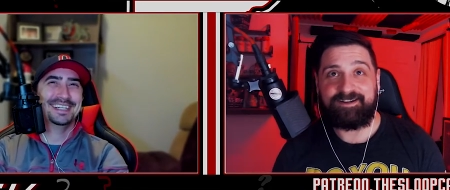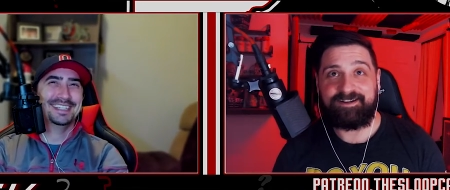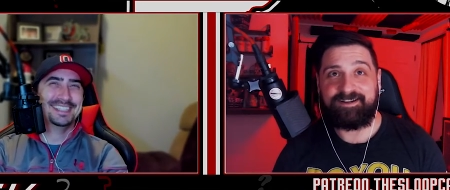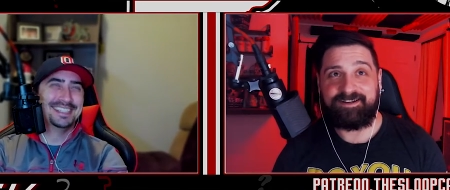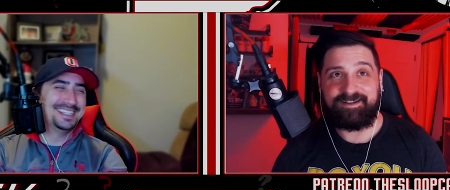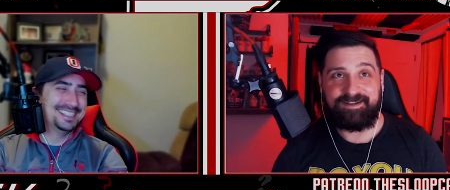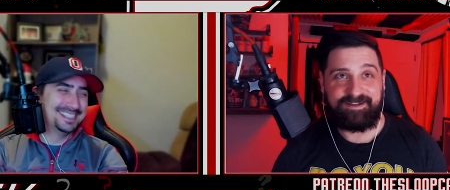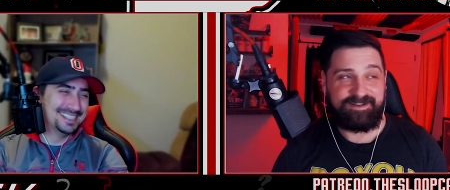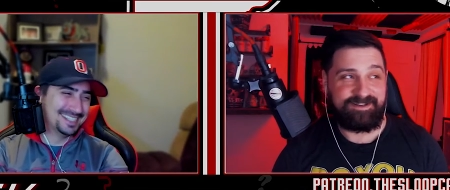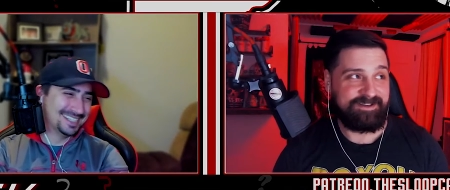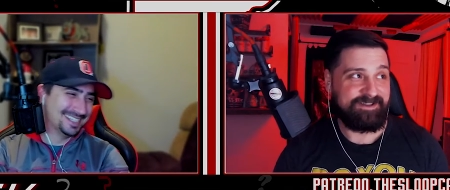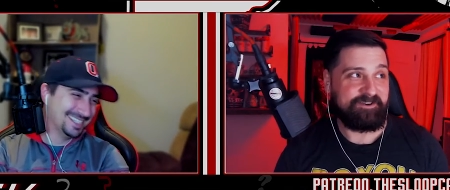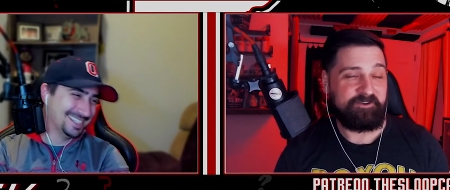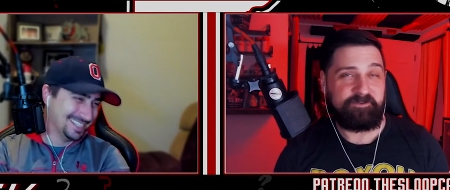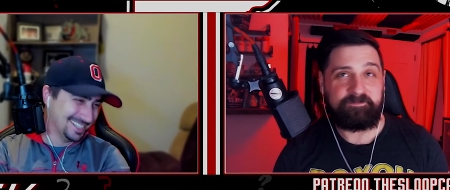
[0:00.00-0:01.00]

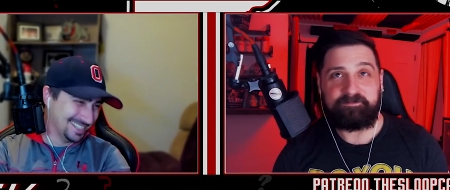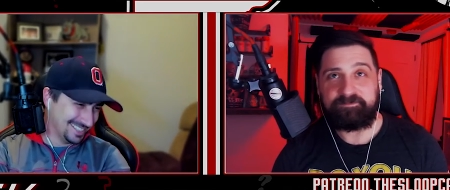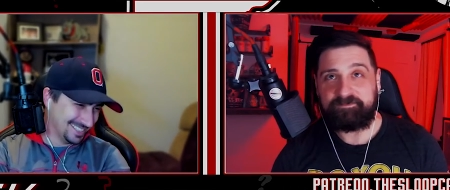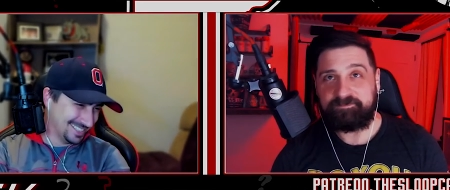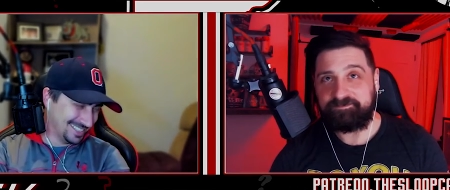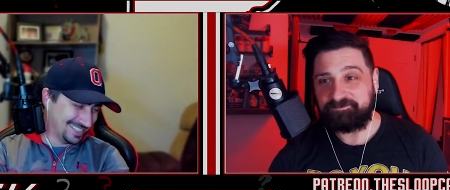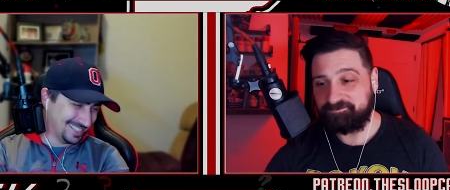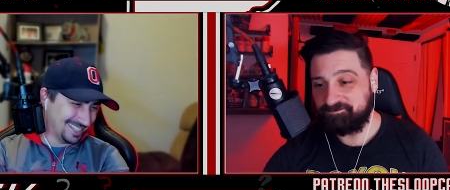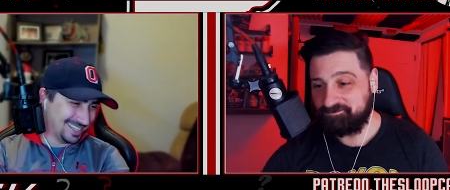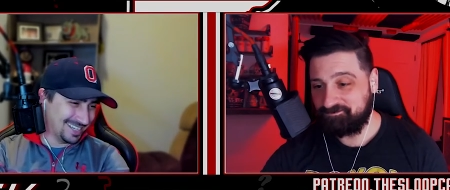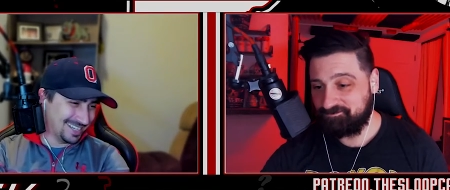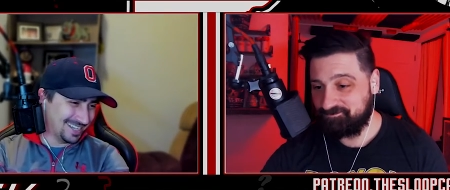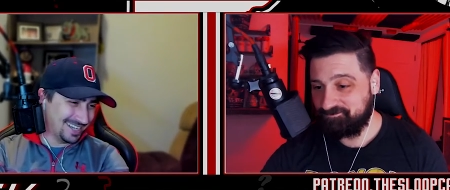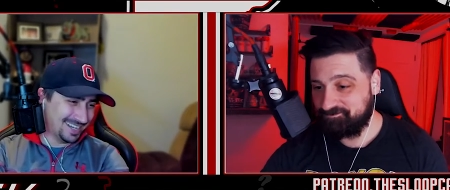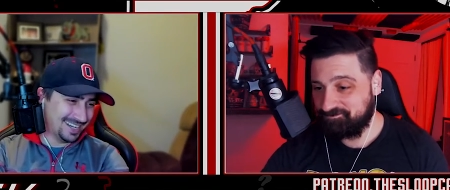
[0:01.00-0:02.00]

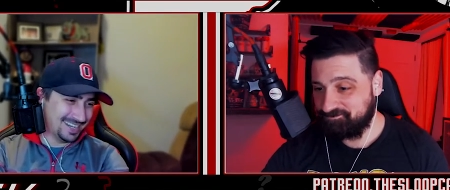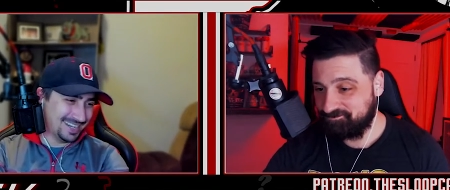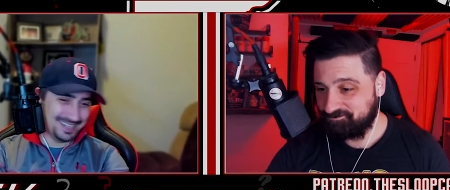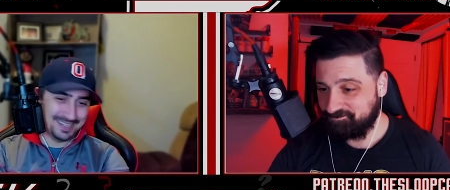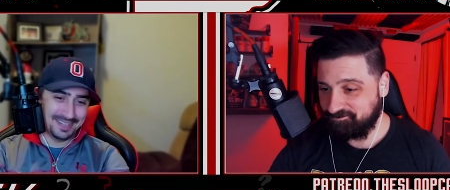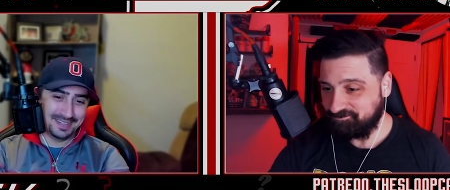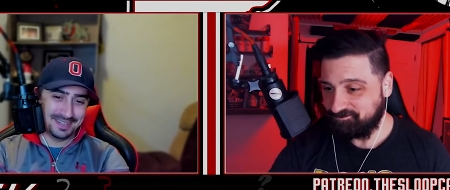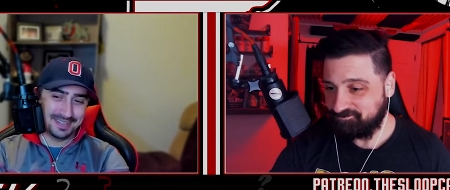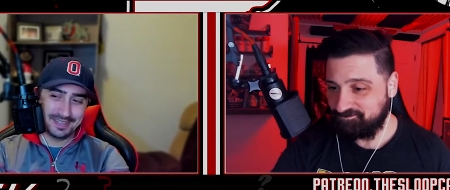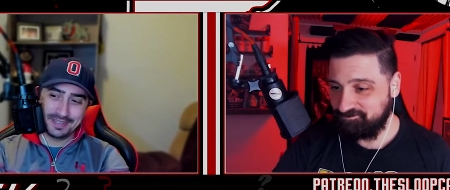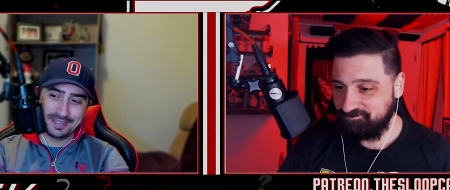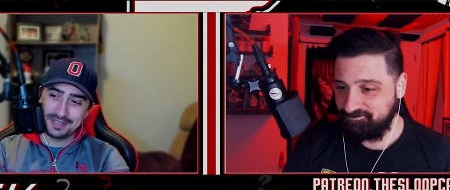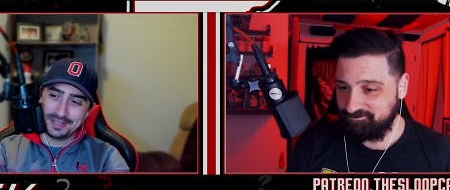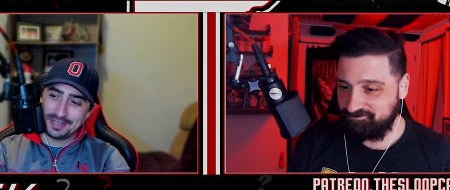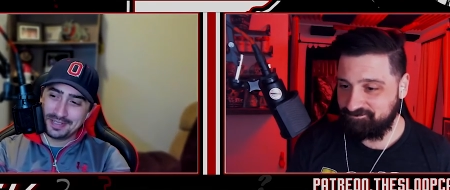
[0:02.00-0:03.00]

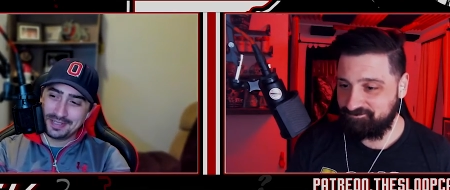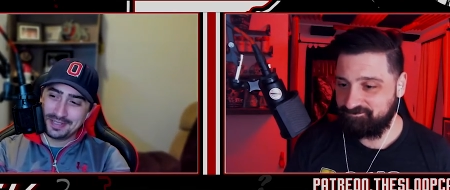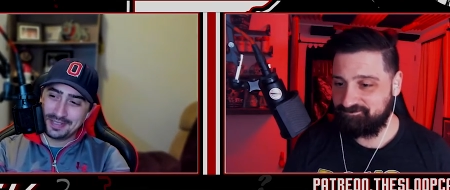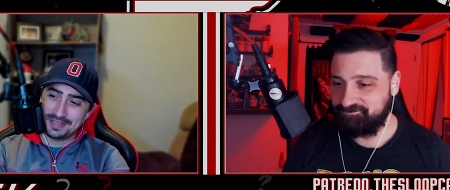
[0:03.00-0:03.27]
Nothing is said.